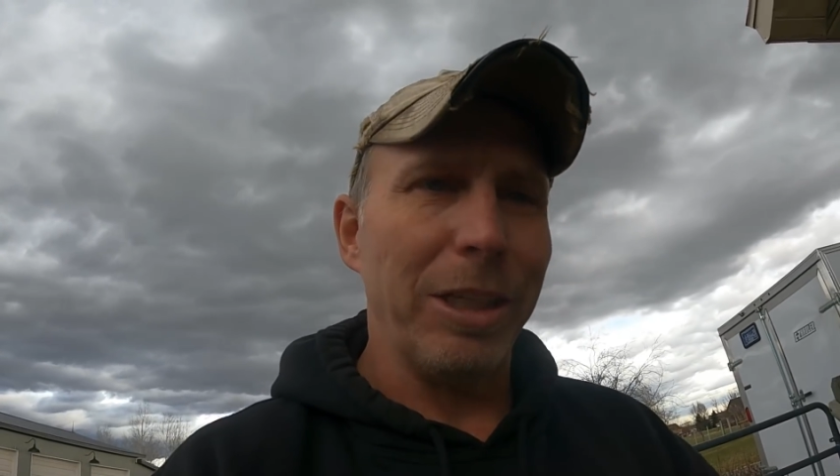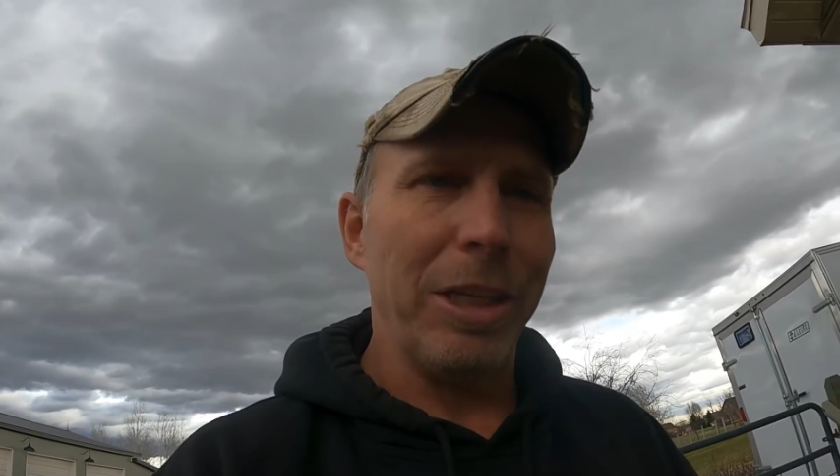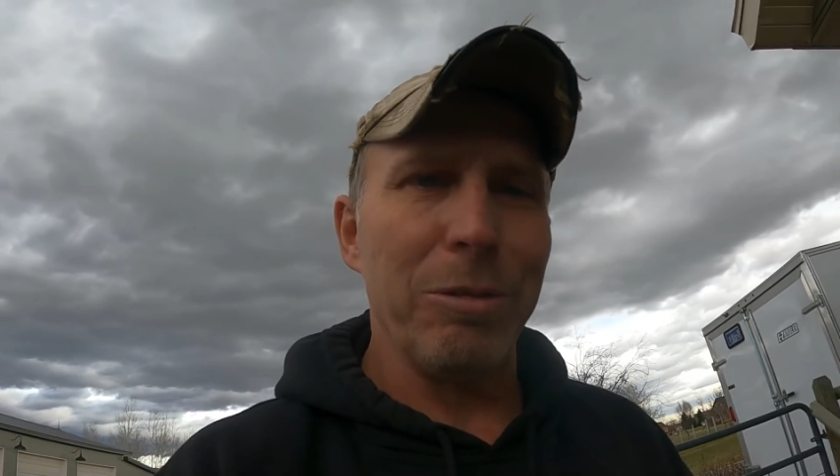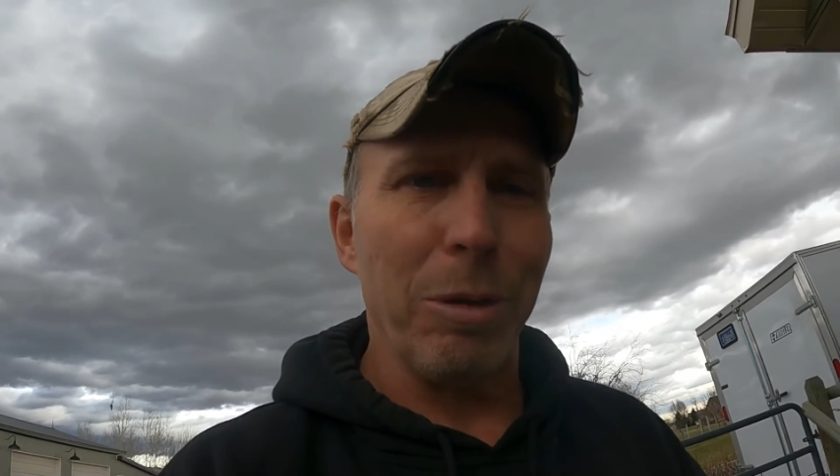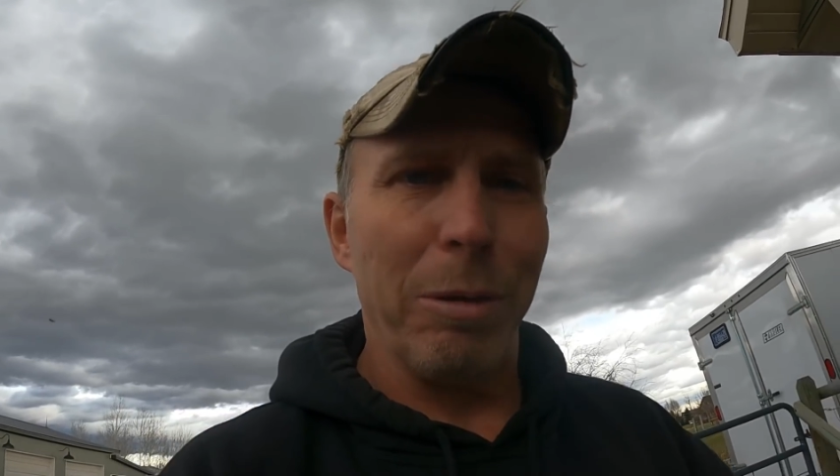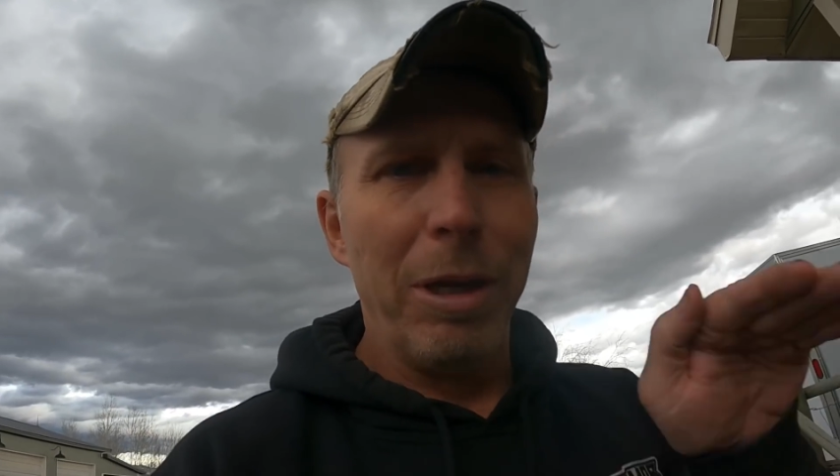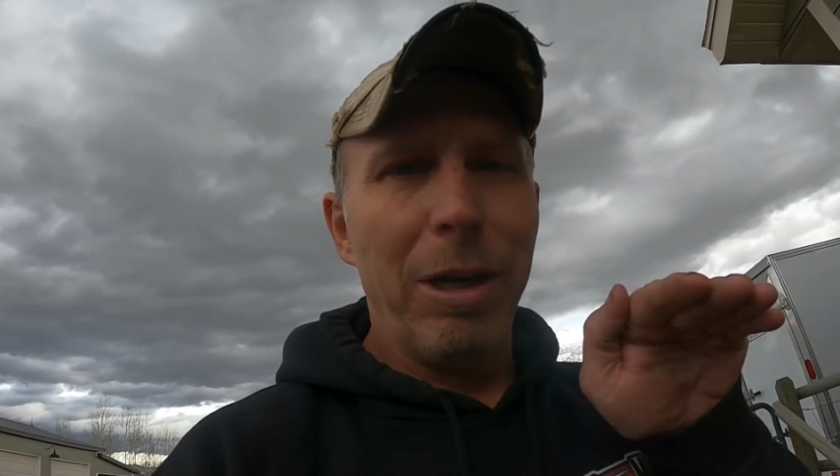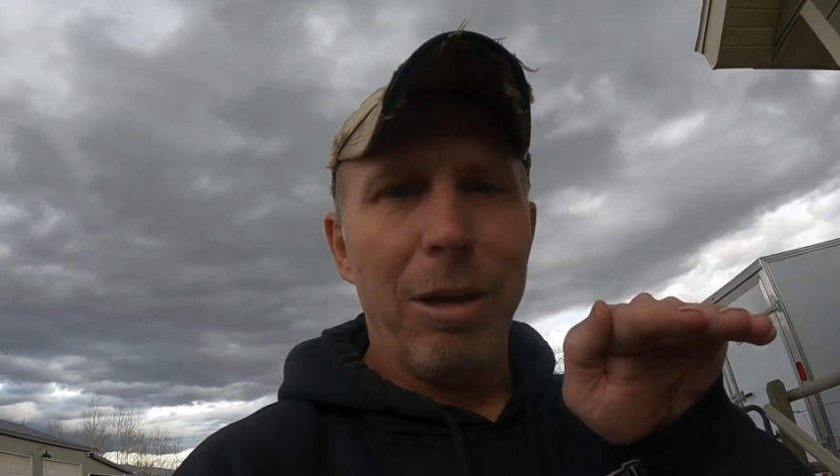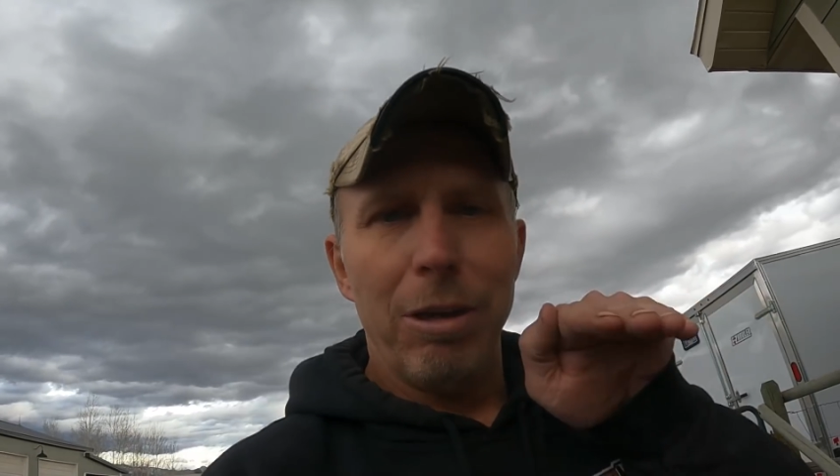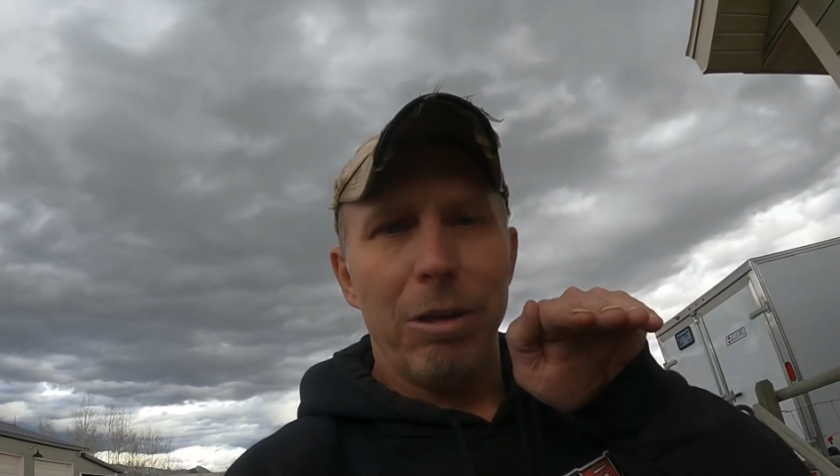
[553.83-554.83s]
He just went,
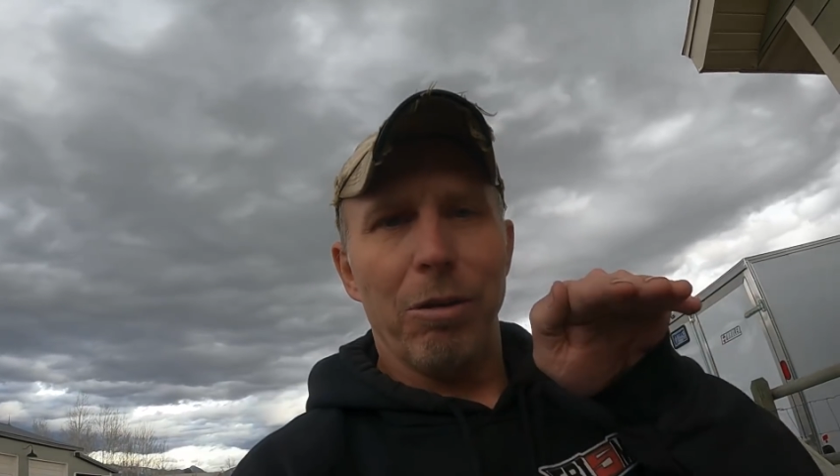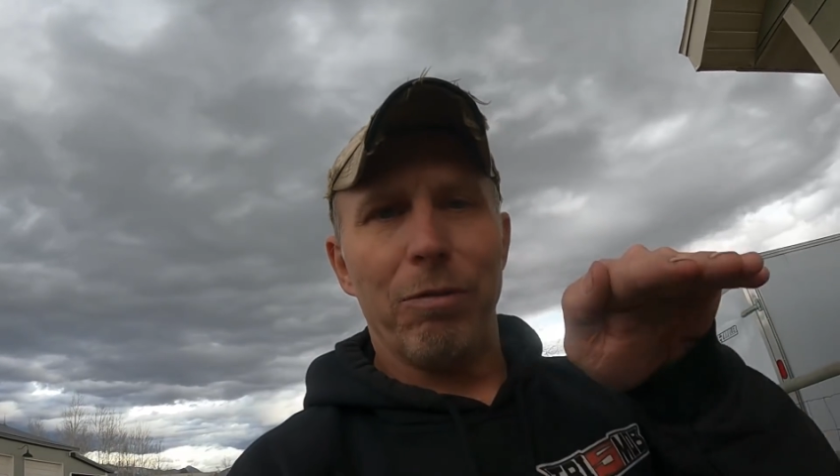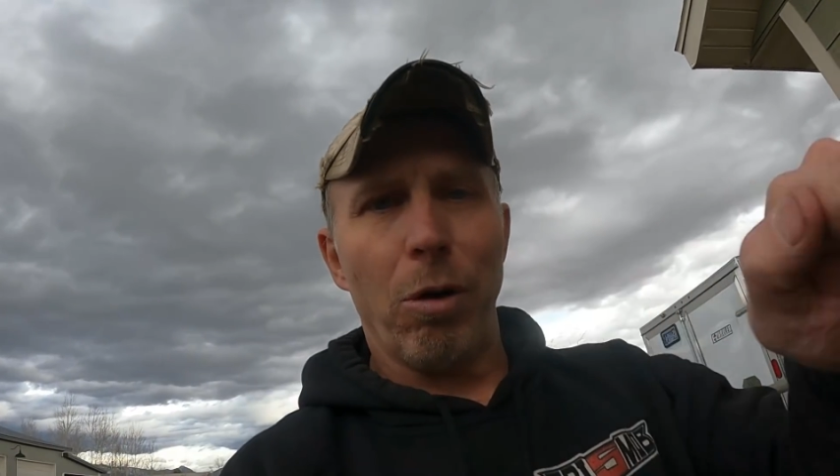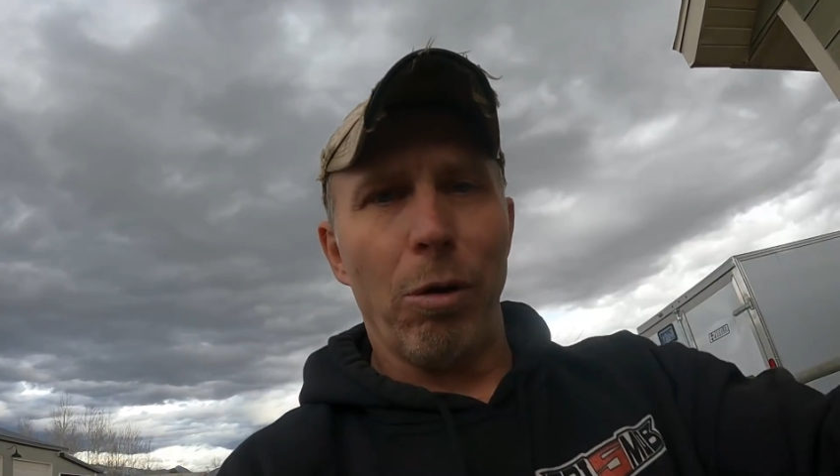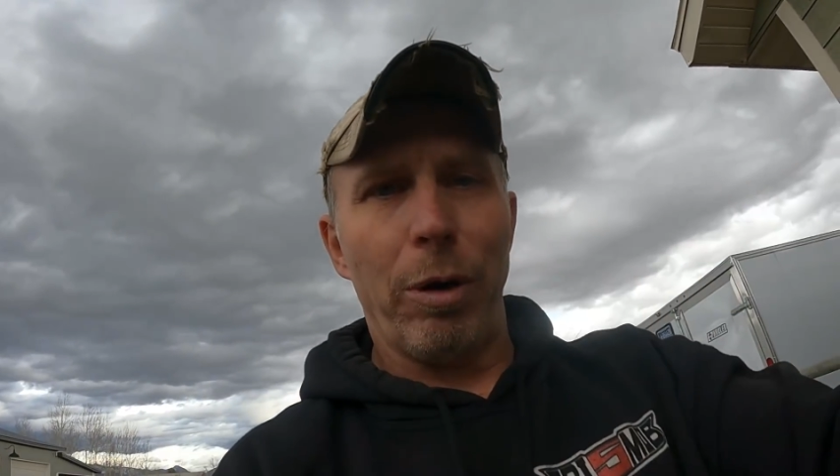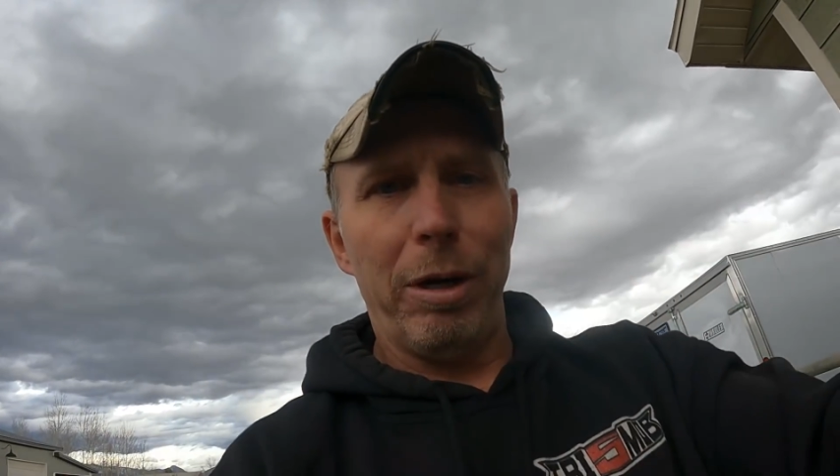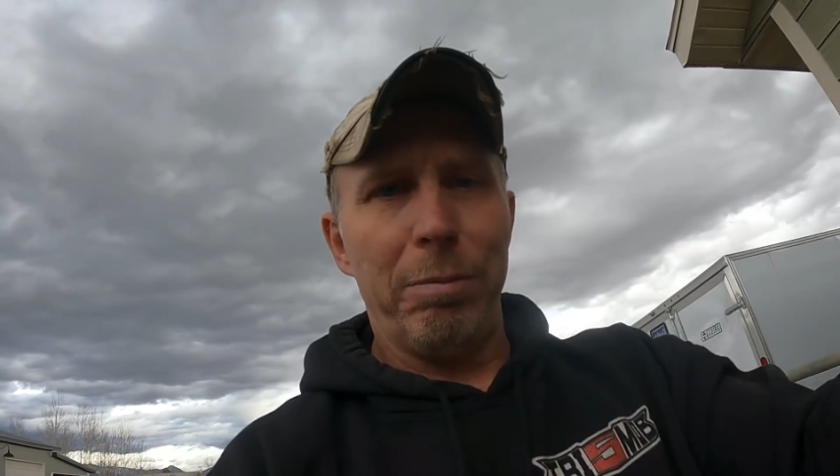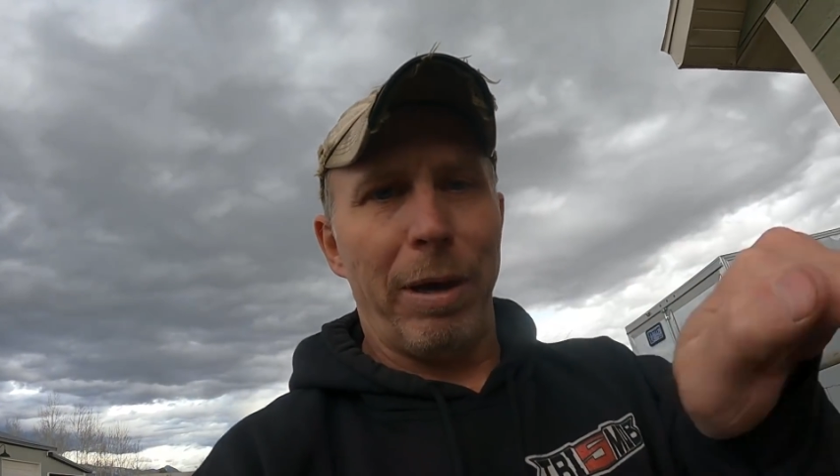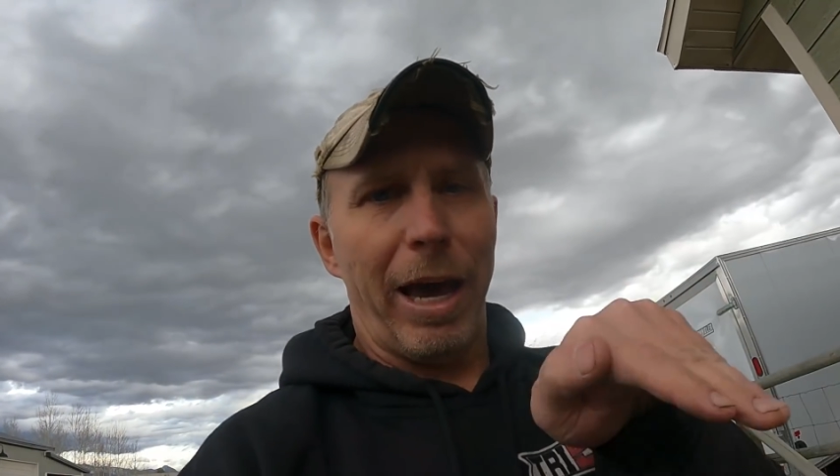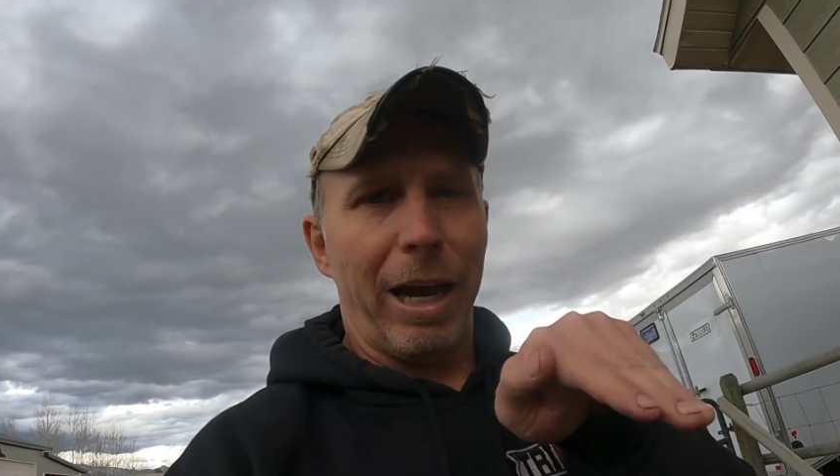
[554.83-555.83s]
you know, forward,
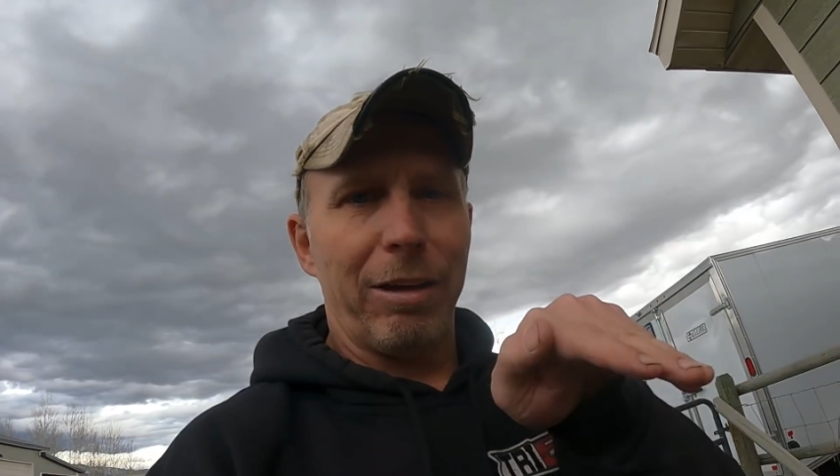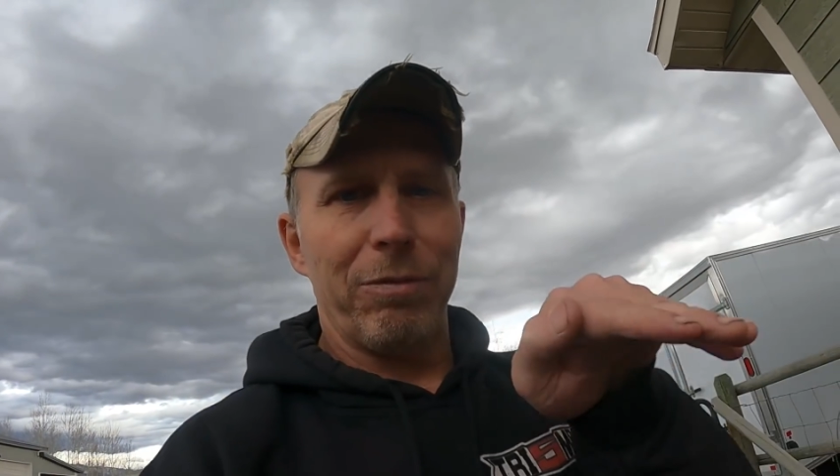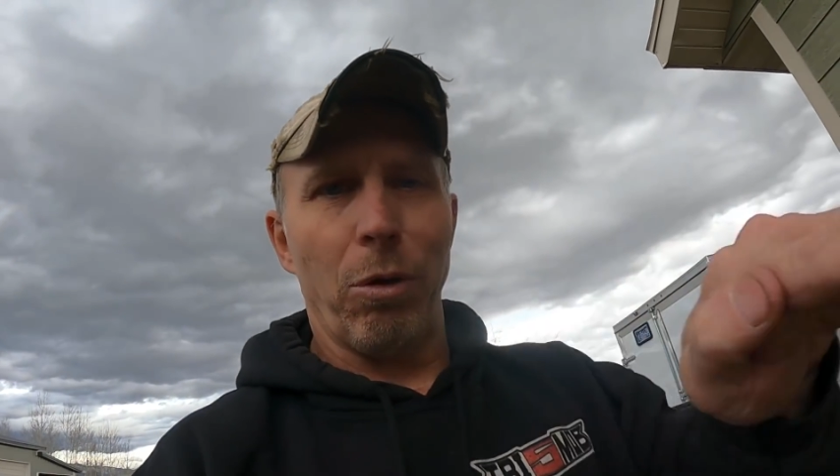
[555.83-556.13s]
back,